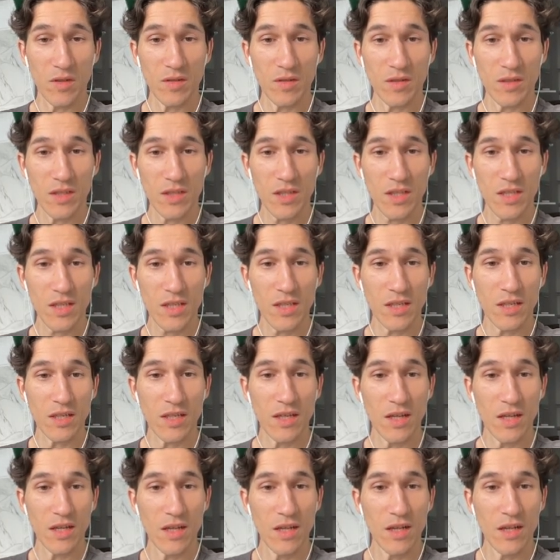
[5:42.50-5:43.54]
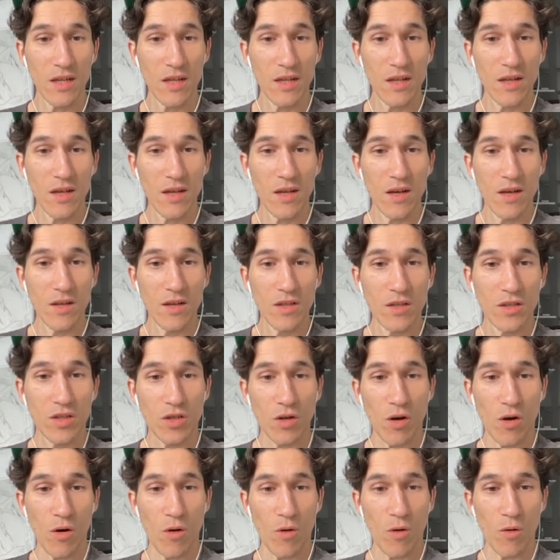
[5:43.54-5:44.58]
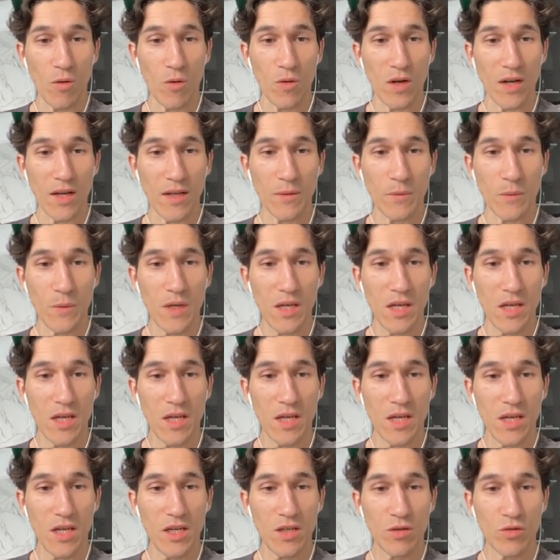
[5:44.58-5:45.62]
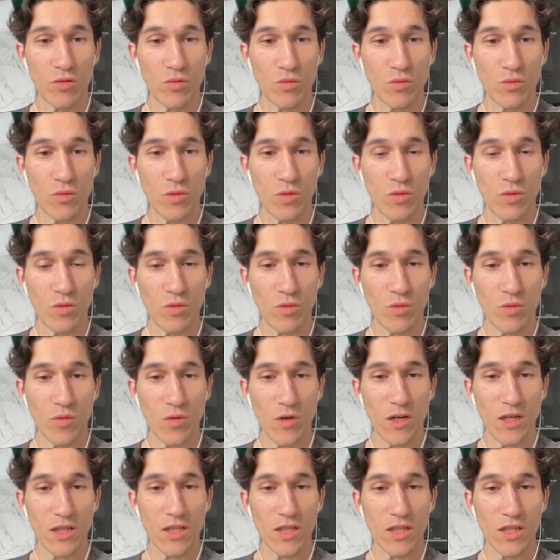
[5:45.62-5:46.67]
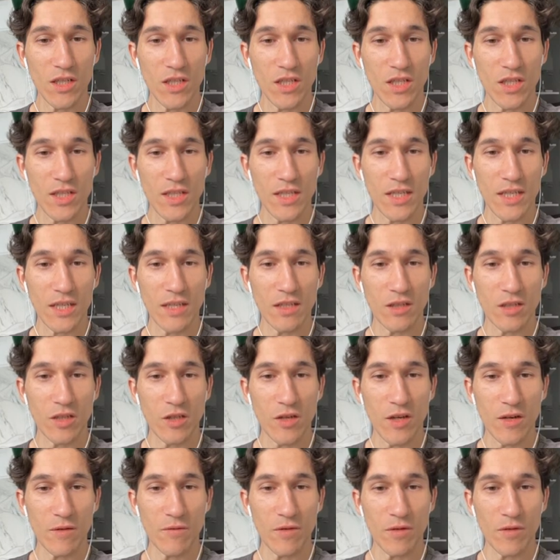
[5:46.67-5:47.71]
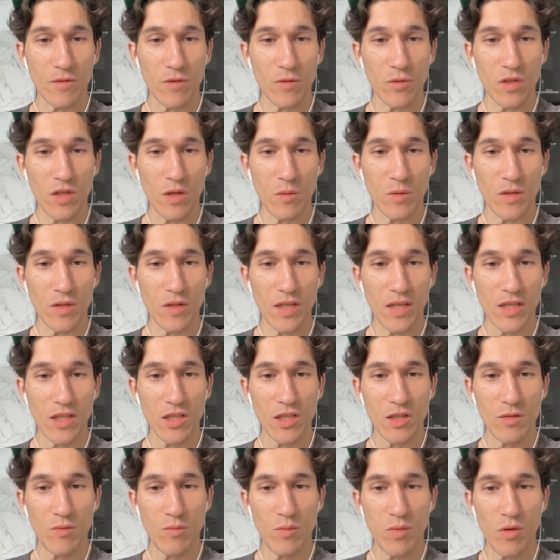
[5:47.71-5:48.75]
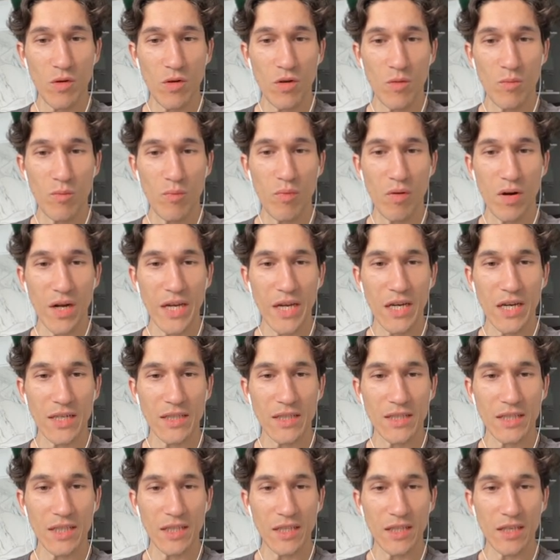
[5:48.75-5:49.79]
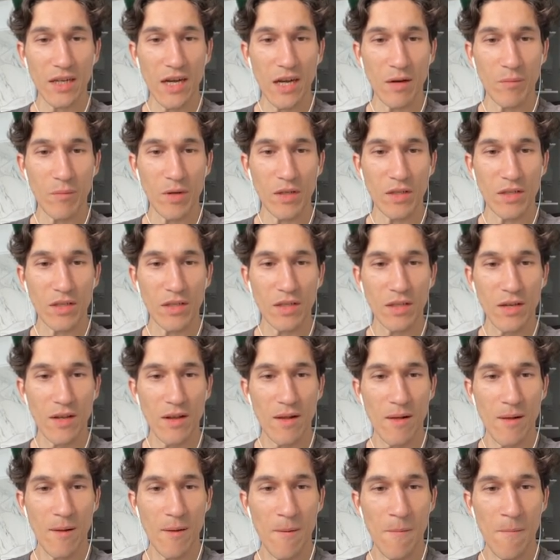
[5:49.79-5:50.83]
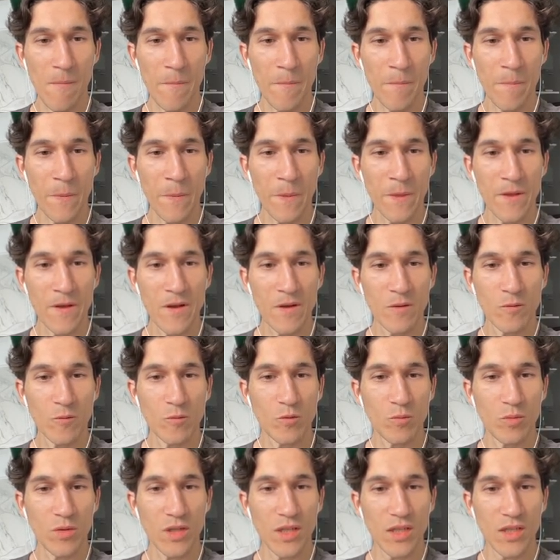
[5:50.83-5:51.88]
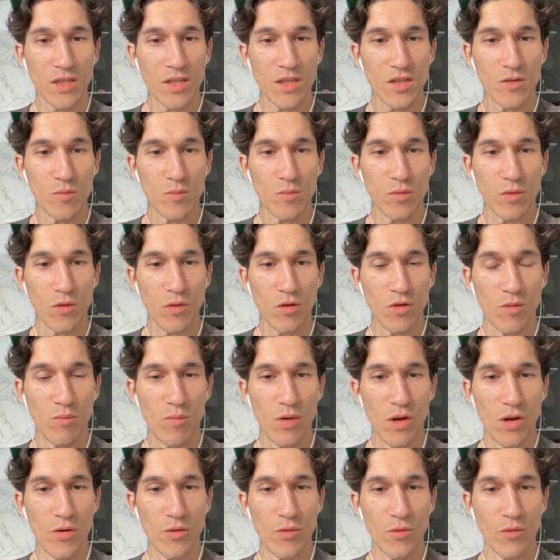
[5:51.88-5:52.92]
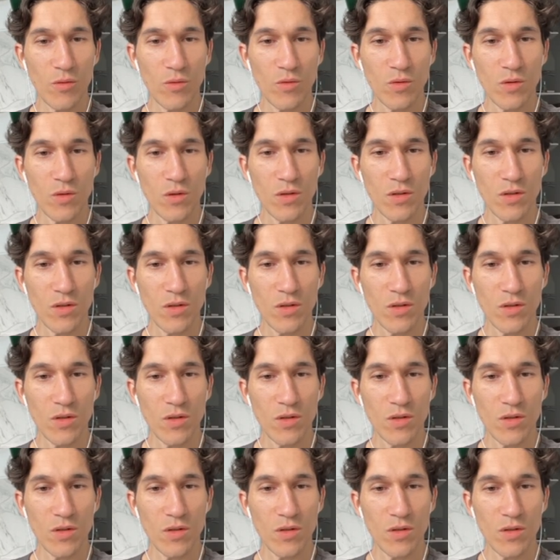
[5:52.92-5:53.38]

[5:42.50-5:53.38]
Let's see. So, and we need to already steal something from somebody. Let's block brick, I think. Ah, but it would be nice to block blue